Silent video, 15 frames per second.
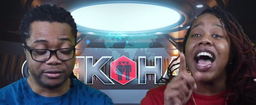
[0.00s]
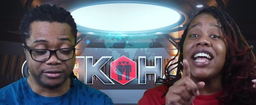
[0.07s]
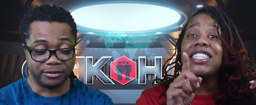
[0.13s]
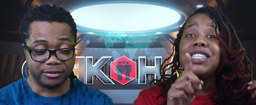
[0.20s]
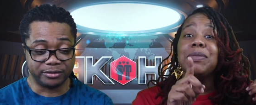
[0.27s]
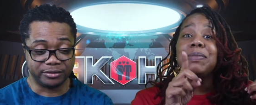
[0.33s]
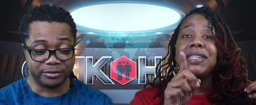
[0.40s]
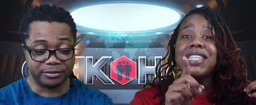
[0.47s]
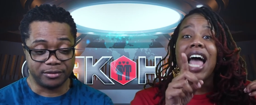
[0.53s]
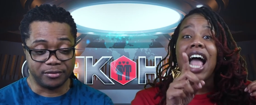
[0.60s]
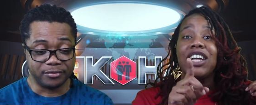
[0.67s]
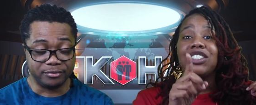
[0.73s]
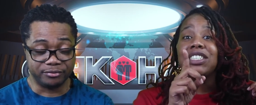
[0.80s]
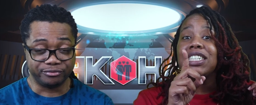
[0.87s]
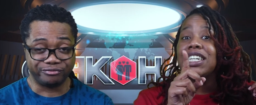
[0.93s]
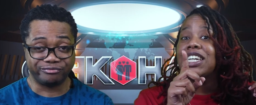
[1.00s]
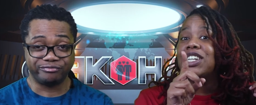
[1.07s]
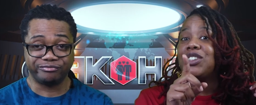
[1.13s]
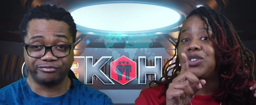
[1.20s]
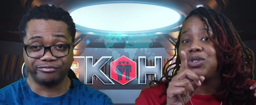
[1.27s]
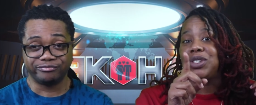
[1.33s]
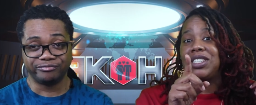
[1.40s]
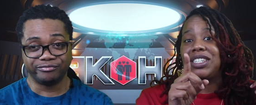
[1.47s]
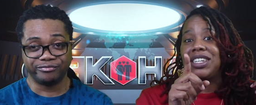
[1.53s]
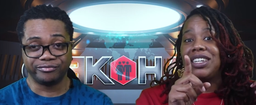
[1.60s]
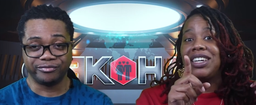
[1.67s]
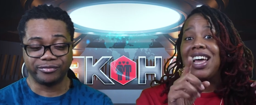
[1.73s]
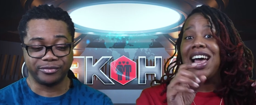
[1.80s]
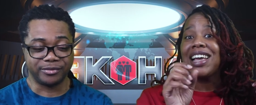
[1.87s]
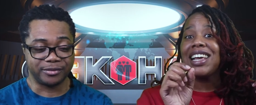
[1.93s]
Speaker 1: that to me is actually
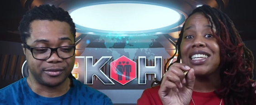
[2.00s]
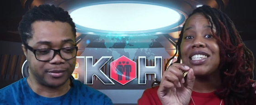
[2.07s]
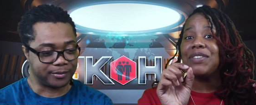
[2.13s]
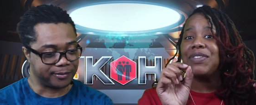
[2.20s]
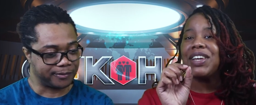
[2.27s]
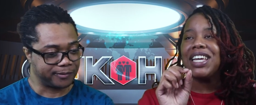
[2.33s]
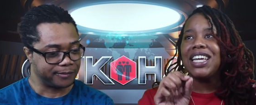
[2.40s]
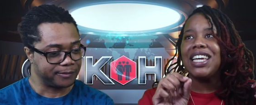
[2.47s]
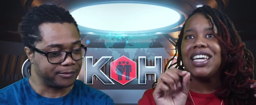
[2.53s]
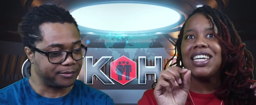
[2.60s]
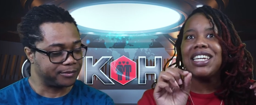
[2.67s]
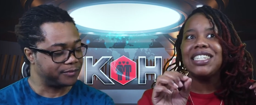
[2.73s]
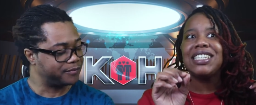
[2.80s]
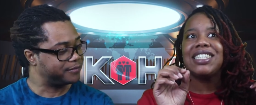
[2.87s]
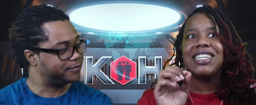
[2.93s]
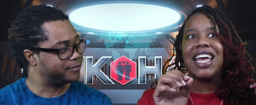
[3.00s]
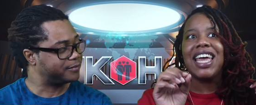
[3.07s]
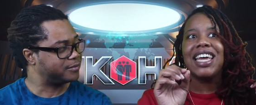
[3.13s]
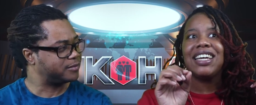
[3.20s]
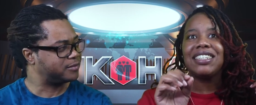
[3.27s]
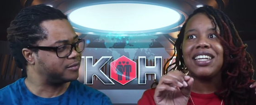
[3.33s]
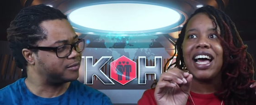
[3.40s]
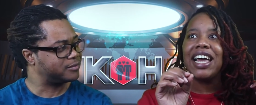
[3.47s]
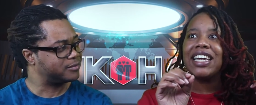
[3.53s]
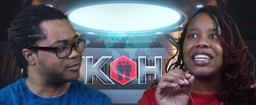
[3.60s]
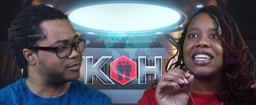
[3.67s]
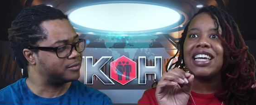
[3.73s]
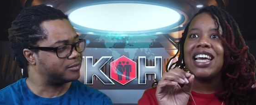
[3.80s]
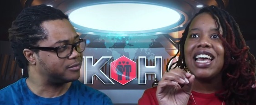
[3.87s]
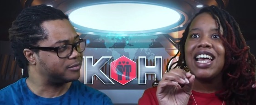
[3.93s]
interesting because hmm. if he can take
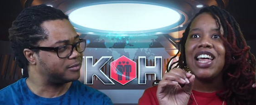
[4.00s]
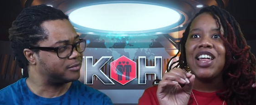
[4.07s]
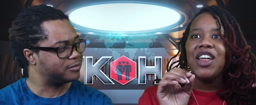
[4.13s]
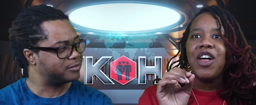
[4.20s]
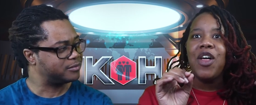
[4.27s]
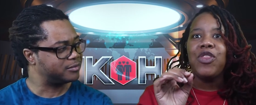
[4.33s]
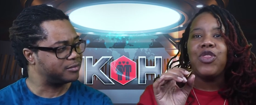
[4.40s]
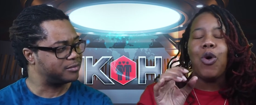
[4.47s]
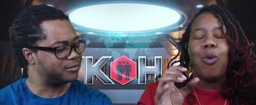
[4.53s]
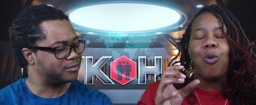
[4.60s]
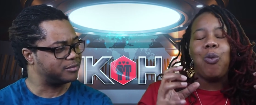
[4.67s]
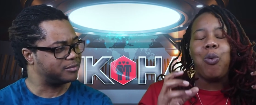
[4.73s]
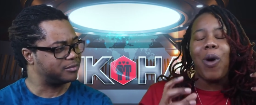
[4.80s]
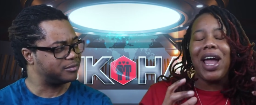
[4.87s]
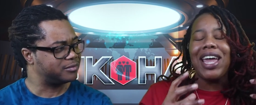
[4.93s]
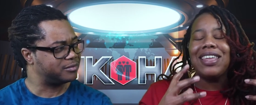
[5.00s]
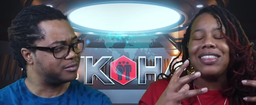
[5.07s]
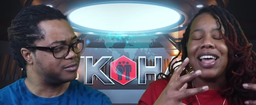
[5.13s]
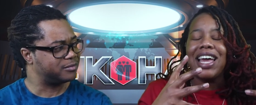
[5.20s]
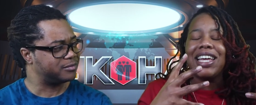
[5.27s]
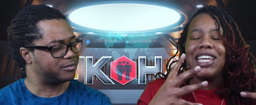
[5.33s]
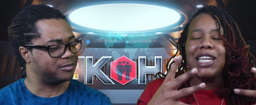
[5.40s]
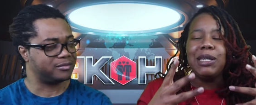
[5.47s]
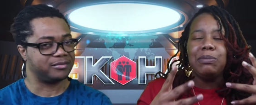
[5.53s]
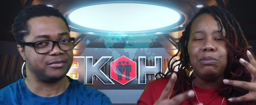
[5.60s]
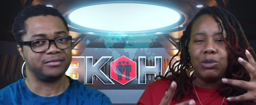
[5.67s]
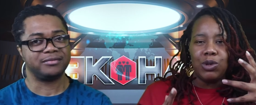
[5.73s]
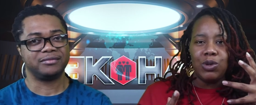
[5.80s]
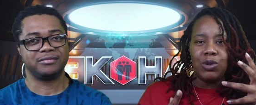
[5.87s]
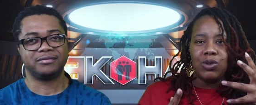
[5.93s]
like the way that he
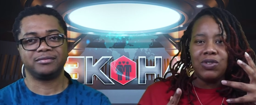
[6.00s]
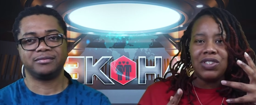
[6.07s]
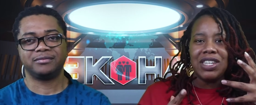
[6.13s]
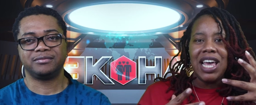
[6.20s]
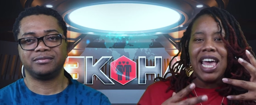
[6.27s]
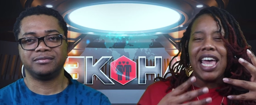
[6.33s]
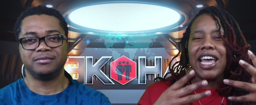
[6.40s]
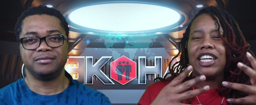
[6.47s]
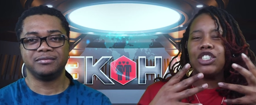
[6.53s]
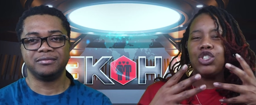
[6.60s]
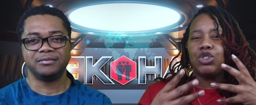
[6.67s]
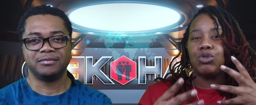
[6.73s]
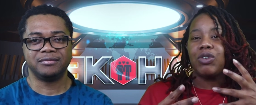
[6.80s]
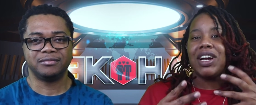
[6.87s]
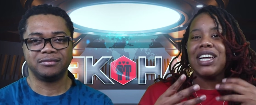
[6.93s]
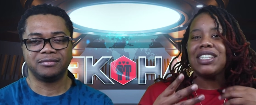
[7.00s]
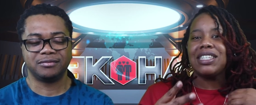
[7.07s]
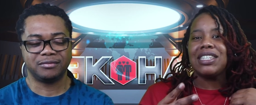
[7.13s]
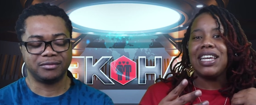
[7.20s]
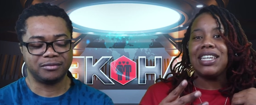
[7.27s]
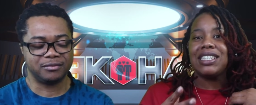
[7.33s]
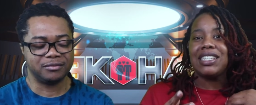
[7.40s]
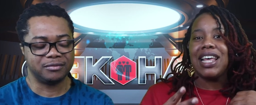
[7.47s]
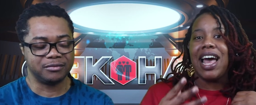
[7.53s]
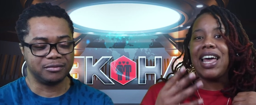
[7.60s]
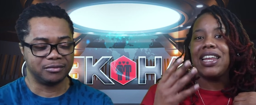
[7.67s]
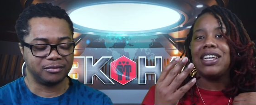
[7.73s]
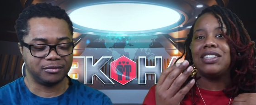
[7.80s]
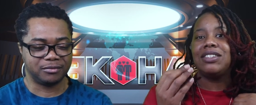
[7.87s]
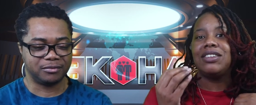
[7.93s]
moves and translates
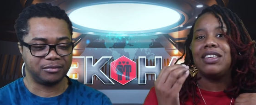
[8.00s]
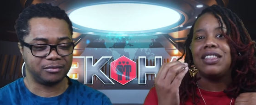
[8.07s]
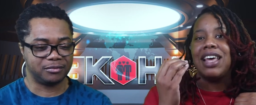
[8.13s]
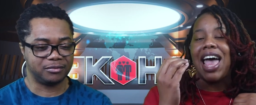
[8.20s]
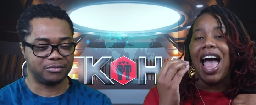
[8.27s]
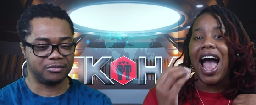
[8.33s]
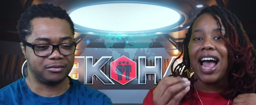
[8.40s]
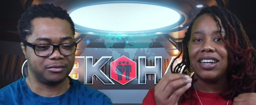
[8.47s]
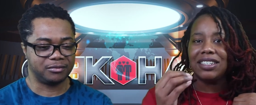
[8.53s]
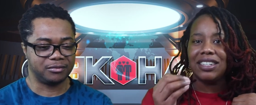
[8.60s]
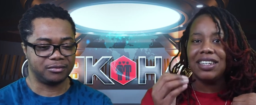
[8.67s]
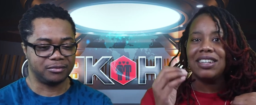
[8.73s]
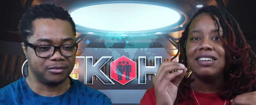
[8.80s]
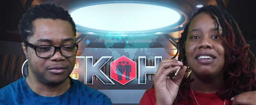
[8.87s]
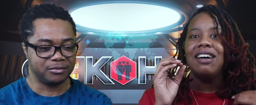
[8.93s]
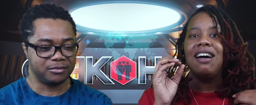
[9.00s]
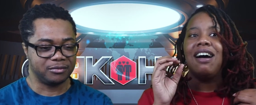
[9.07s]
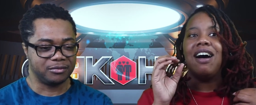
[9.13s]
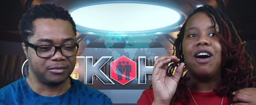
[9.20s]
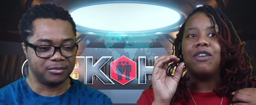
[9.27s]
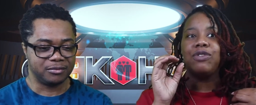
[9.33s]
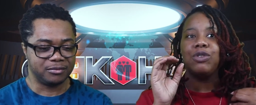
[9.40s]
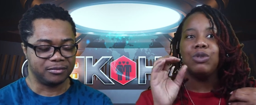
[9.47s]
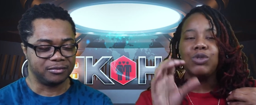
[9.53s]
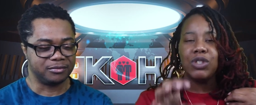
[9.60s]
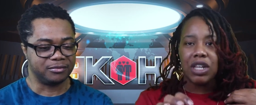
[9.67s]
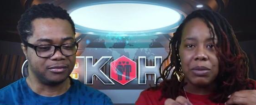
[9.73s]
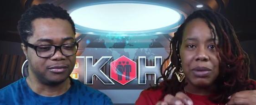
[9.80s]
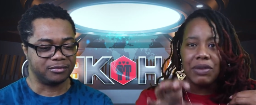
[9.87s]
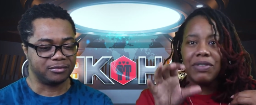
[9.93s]
that into the acting of who's
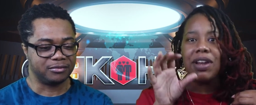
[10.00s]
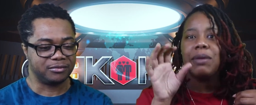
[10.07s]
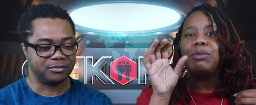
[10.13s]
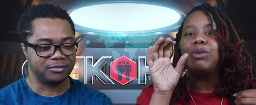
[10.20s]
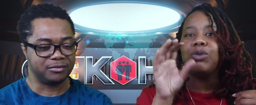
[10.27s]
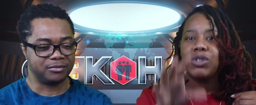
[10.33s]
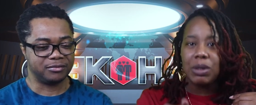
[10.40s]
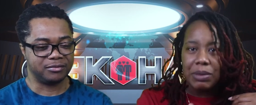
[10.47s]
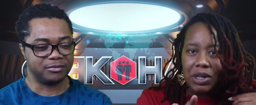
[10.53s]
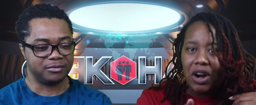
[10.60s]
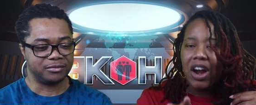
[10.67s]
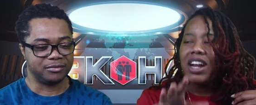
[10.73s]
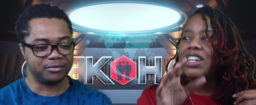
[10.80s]
going to be Venom, who's going to be